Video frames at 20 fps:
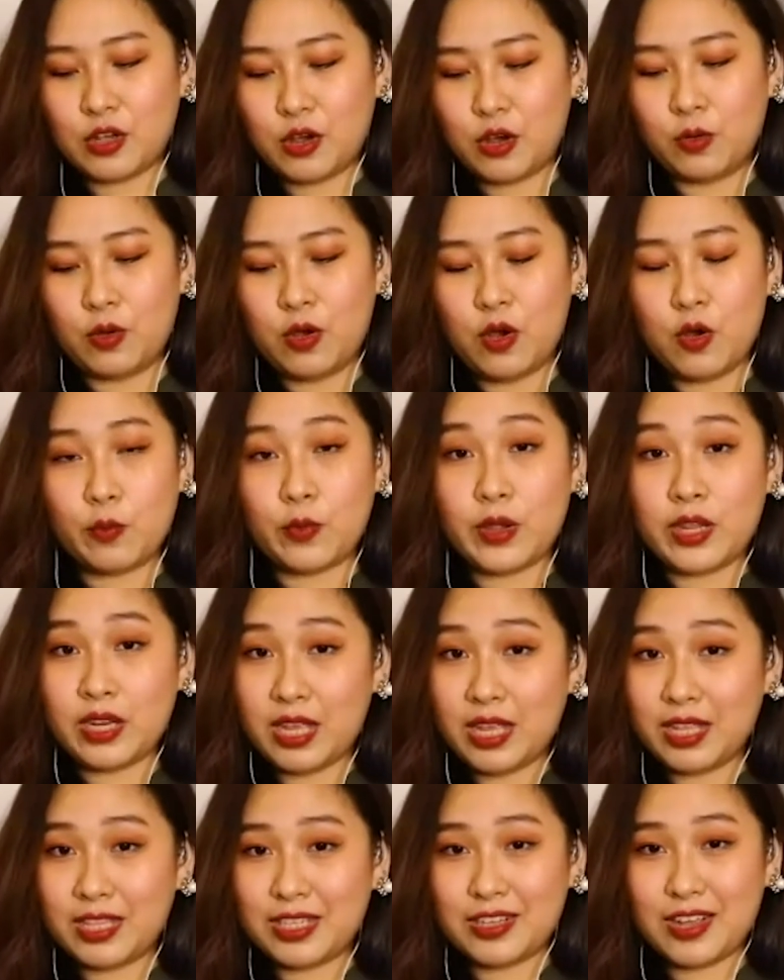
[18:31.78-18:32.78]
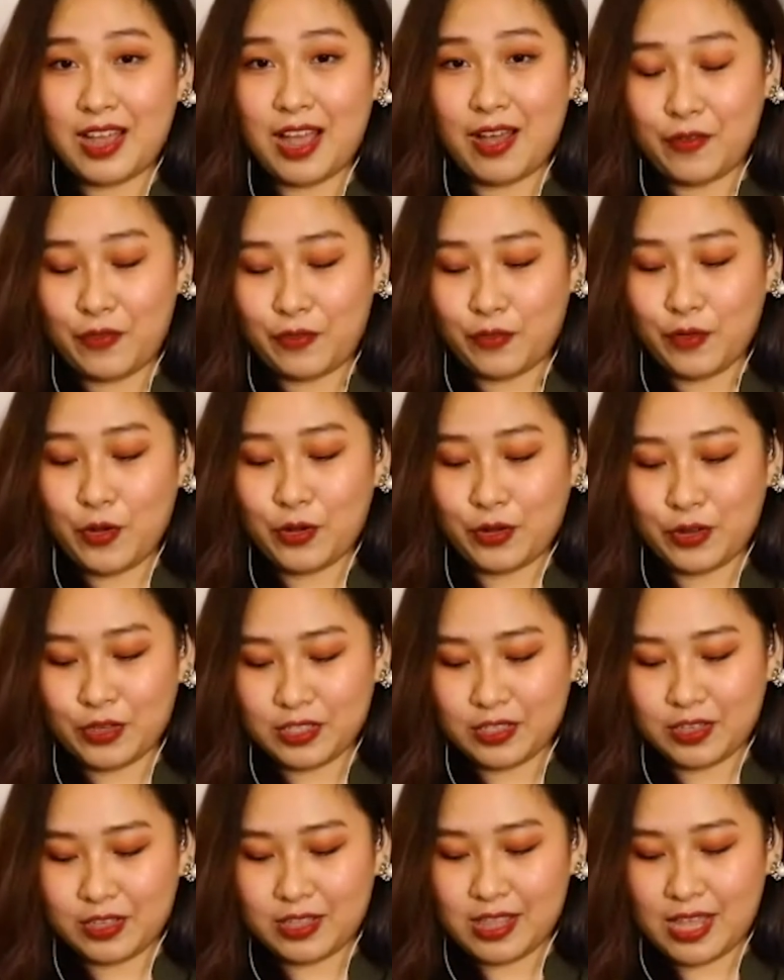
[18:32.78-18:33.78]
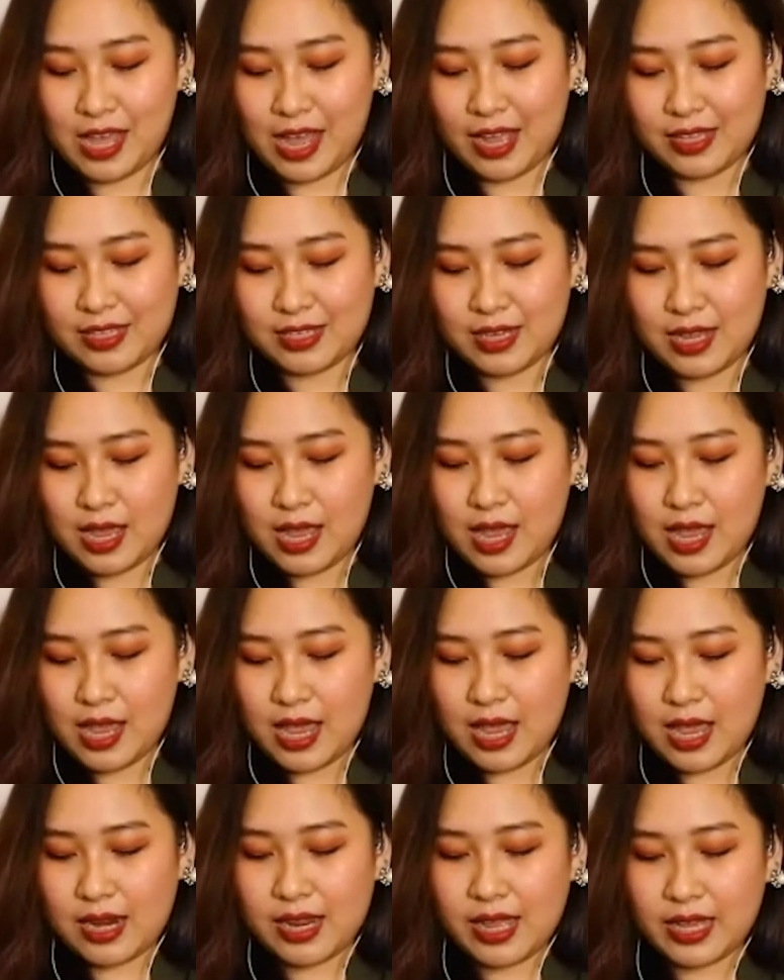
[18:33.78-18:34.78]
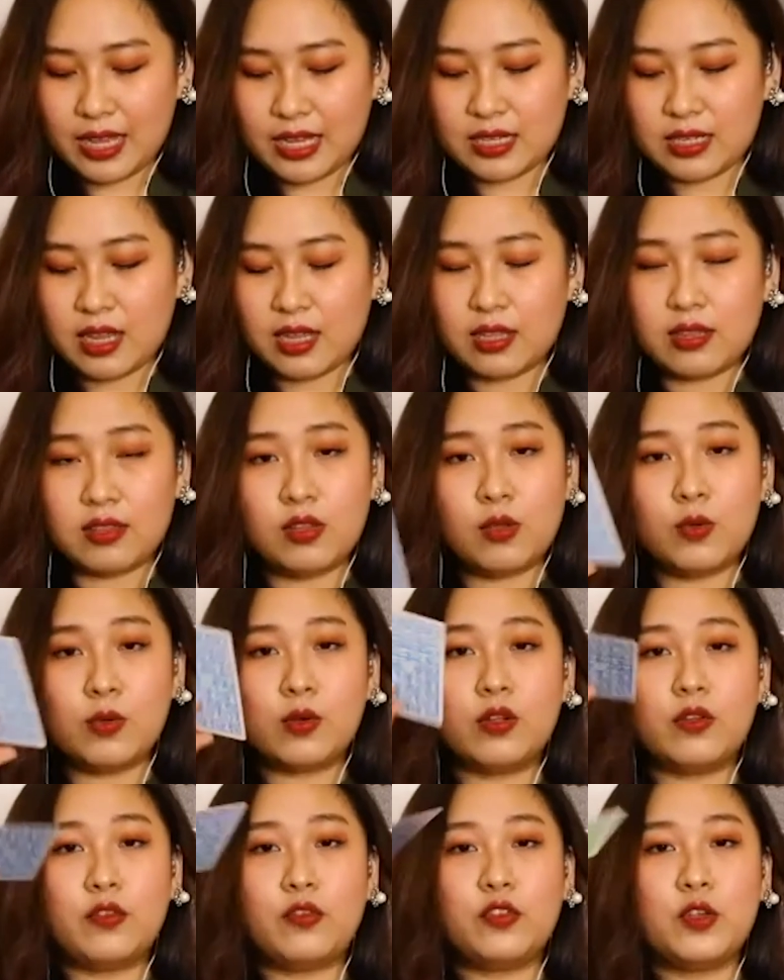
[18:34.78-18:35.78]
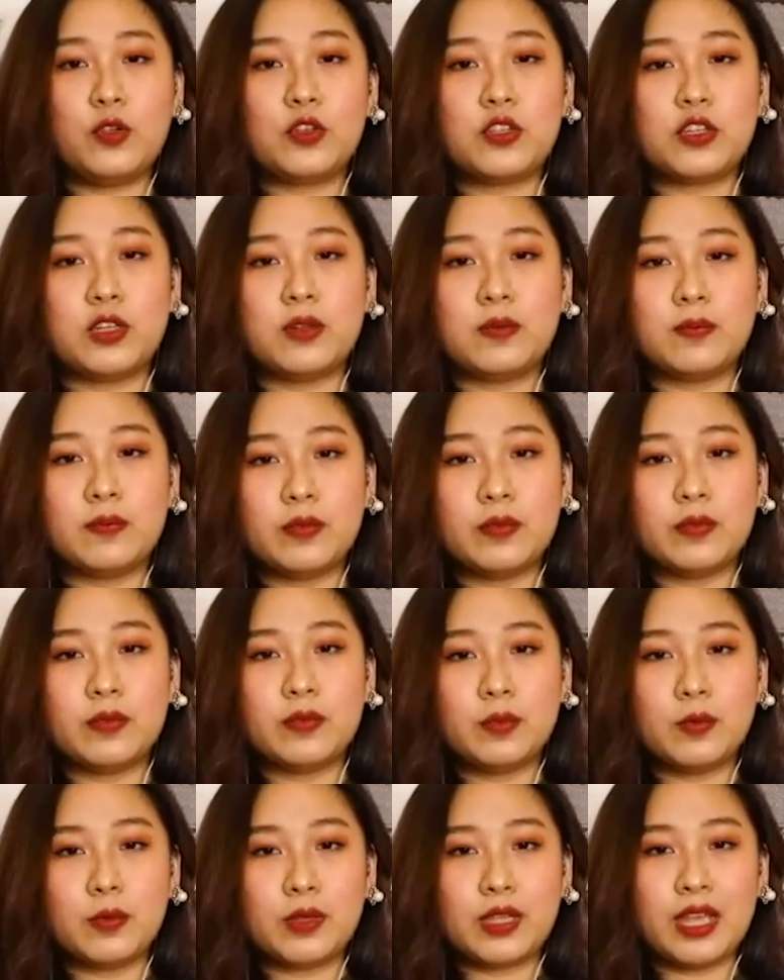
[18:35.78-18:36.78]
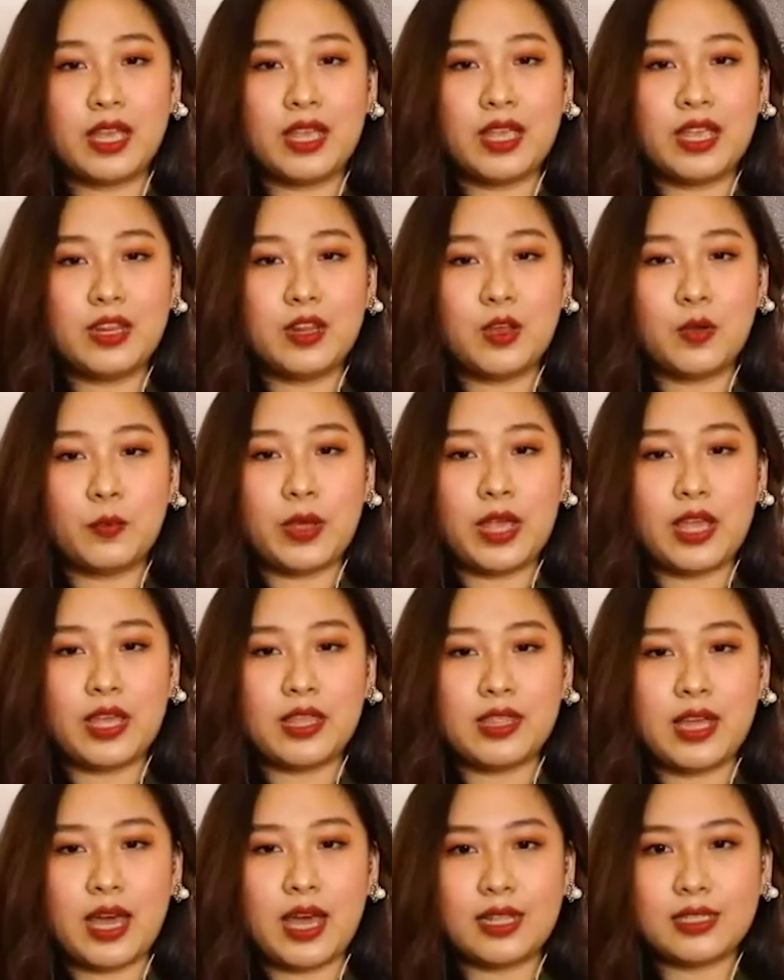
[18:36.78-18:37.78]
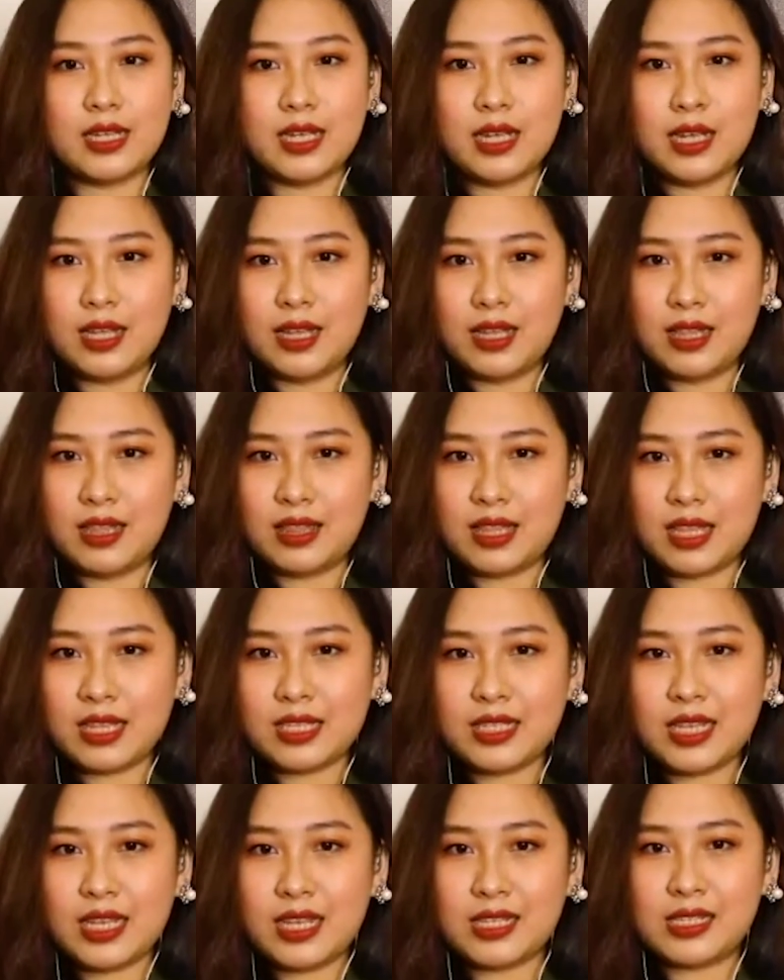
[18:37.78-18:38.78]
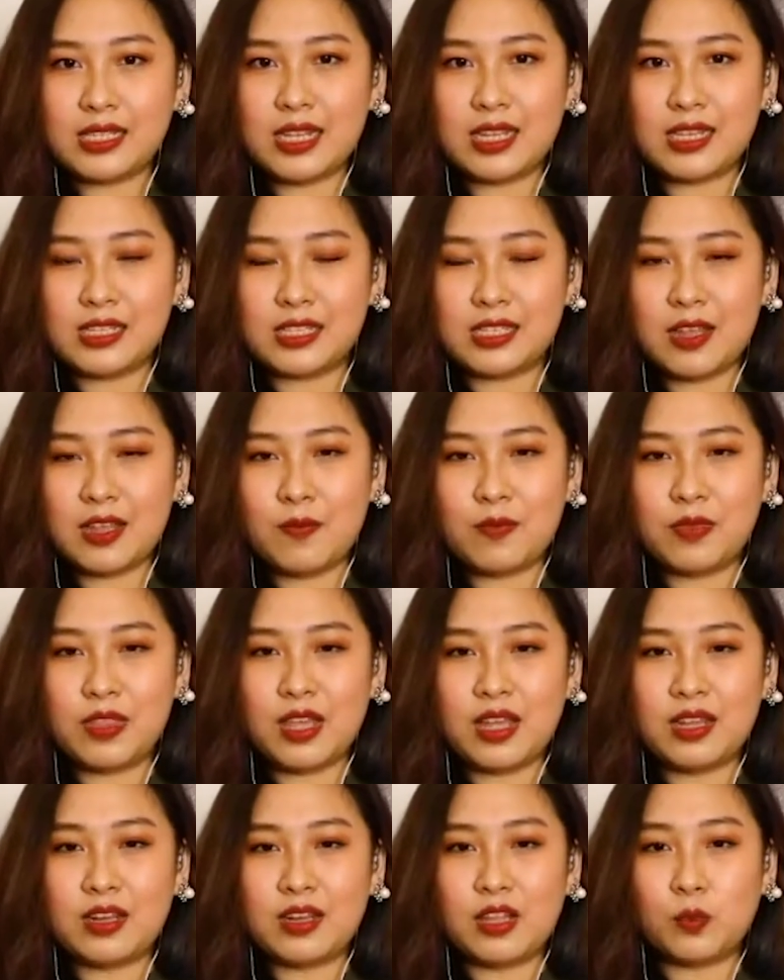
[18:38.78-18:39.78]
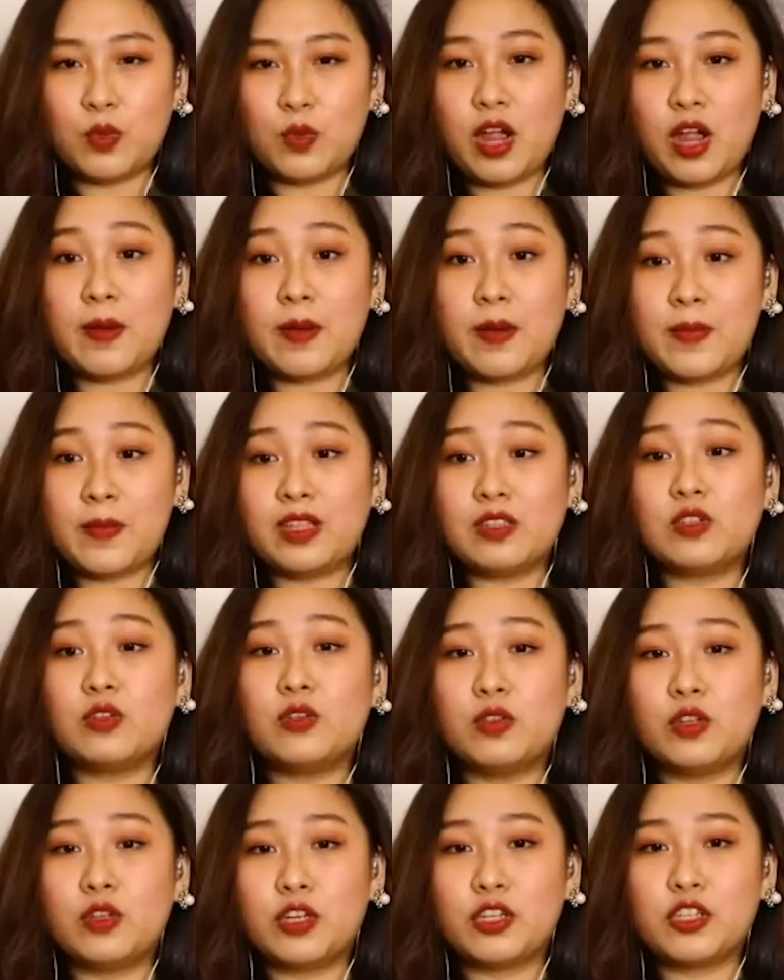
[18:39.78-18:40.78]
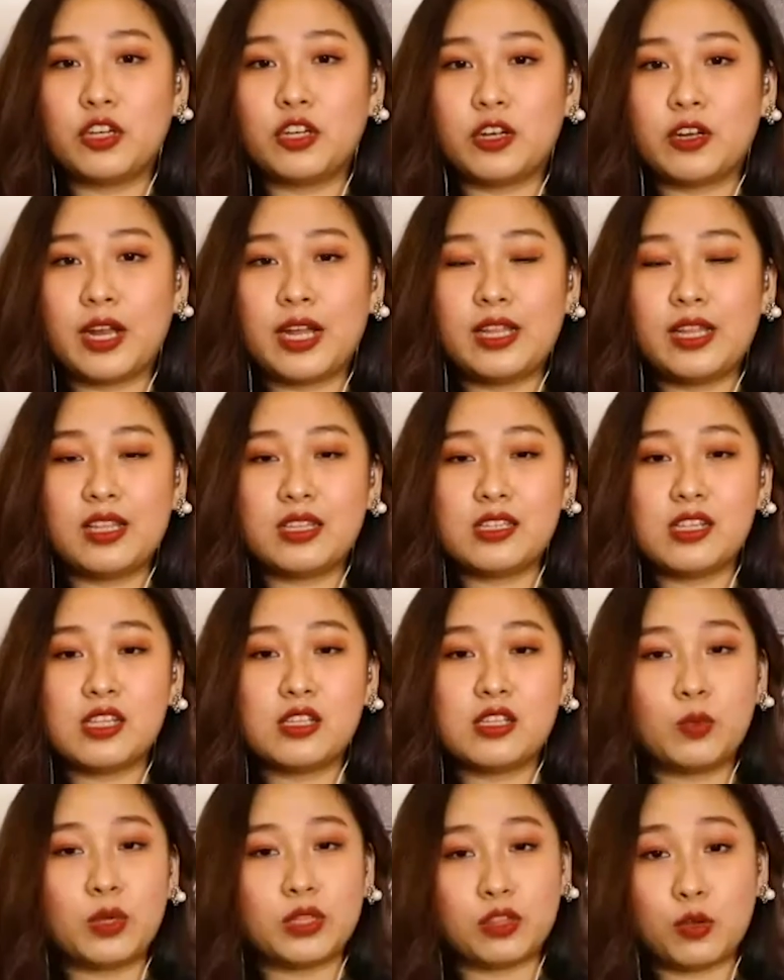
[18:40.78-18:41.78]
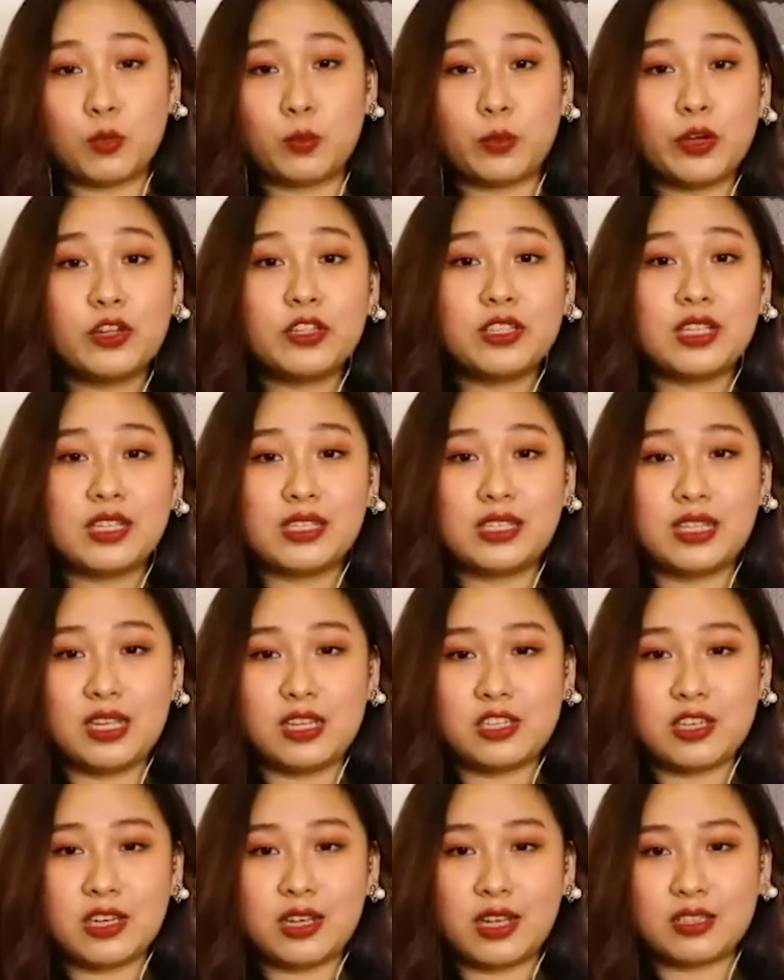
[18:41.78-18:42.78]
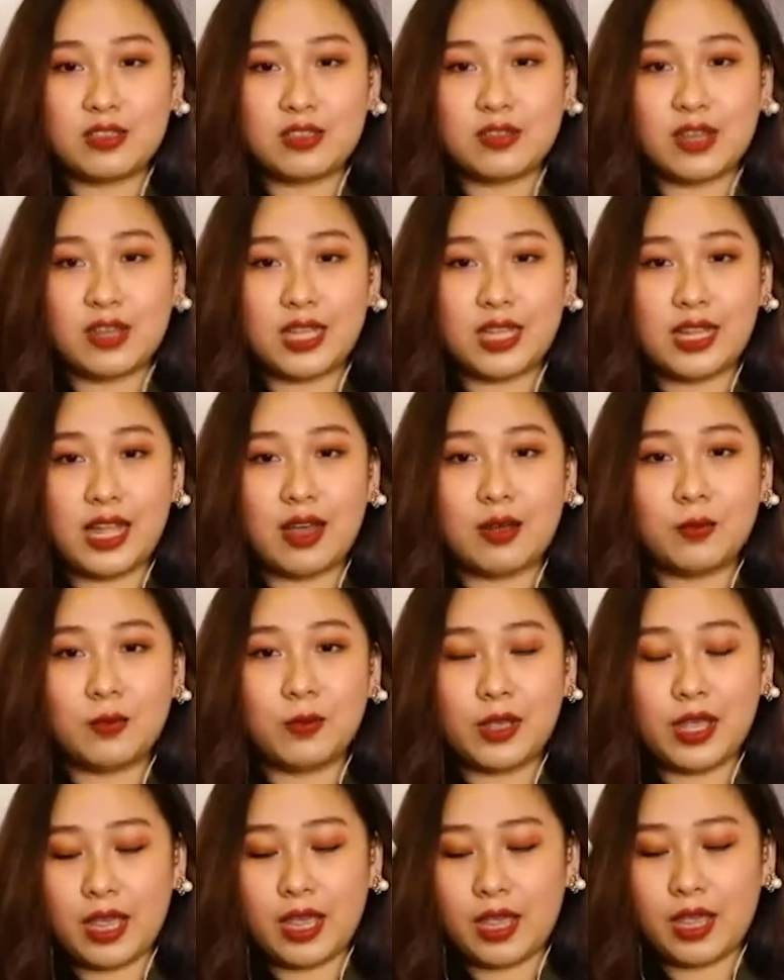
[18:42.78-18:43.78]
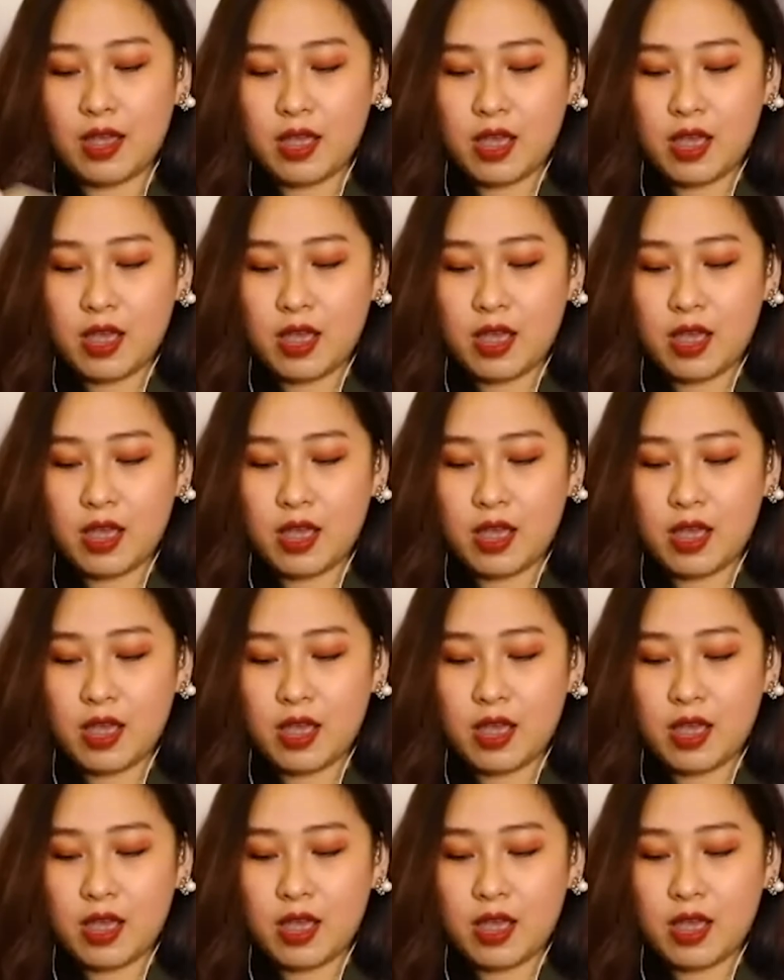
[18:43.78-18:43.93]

So we need to have focus on that. And like I said, no confusion. Okay, in a way that this is something that we are meant to nurture. And this is what the world is teaching us right now. Okay,